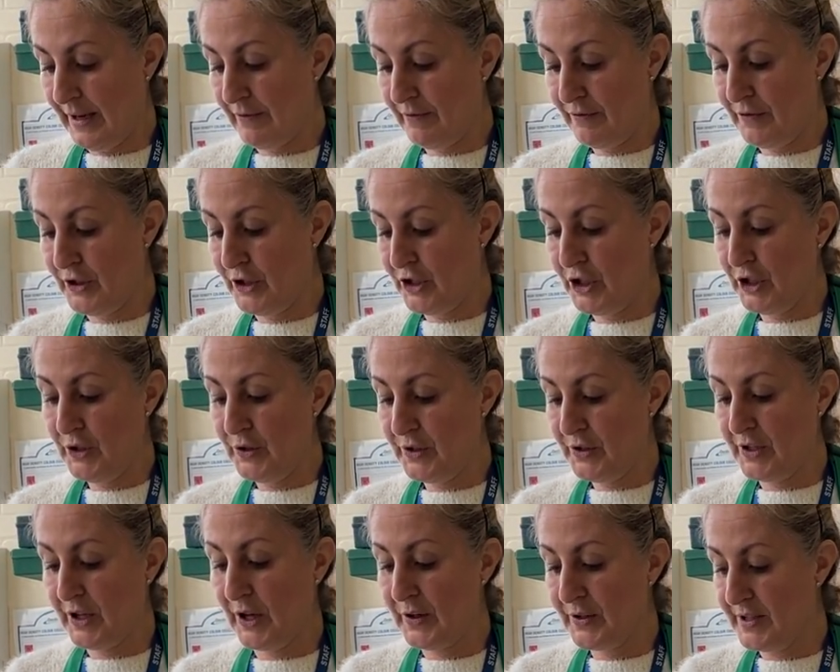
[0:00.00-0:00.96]

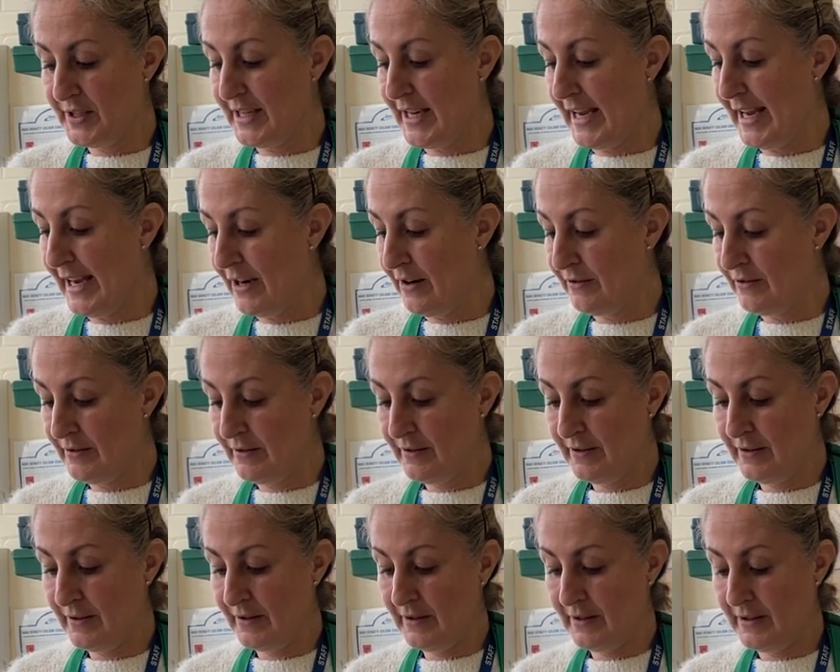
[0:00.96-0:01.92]
reduced those down,
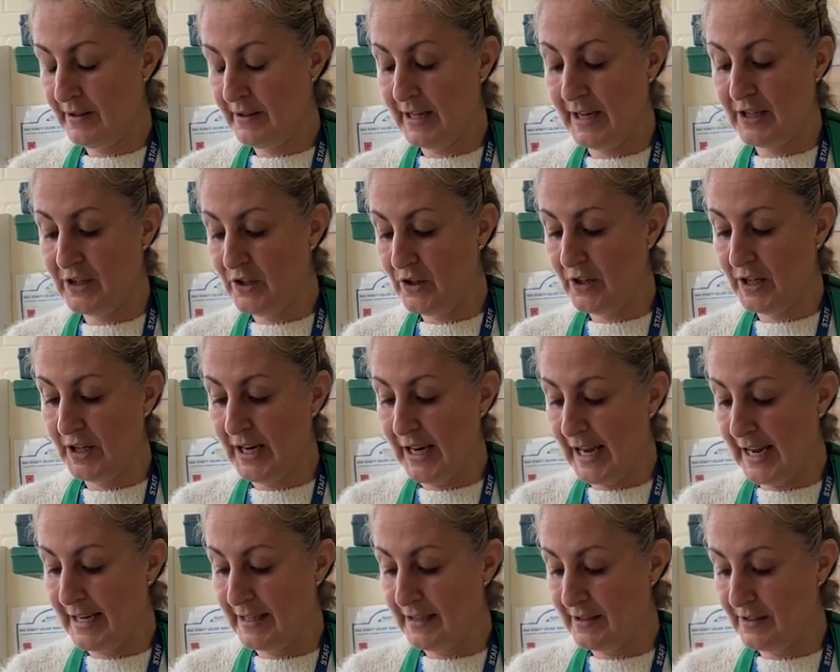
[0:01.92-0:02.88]
then you can
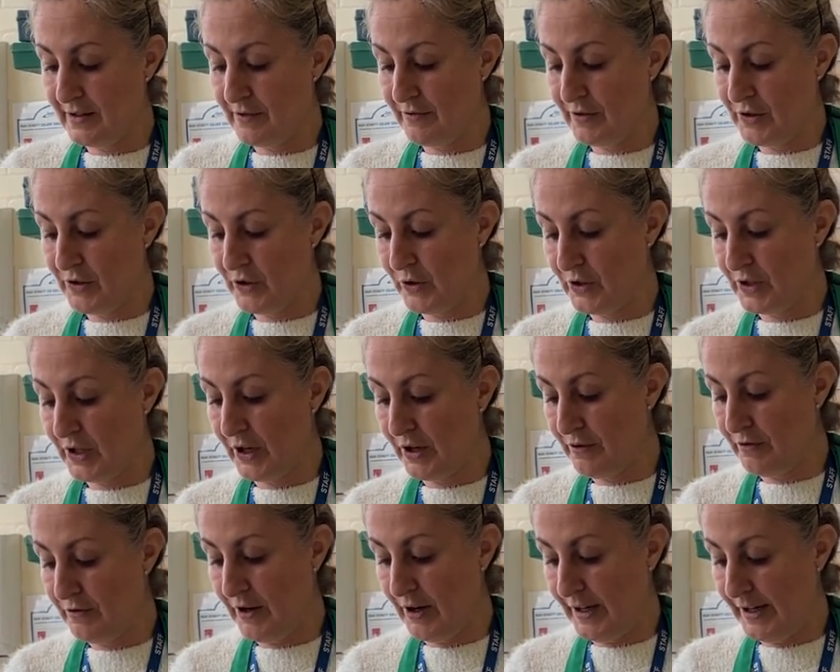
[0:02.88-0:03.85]
add the risotto
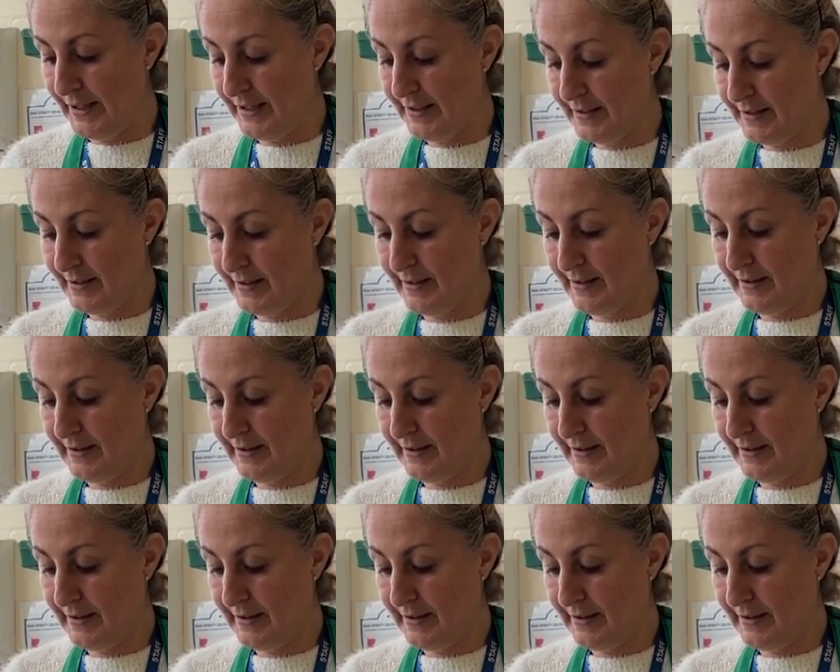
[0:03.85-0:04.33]
rice.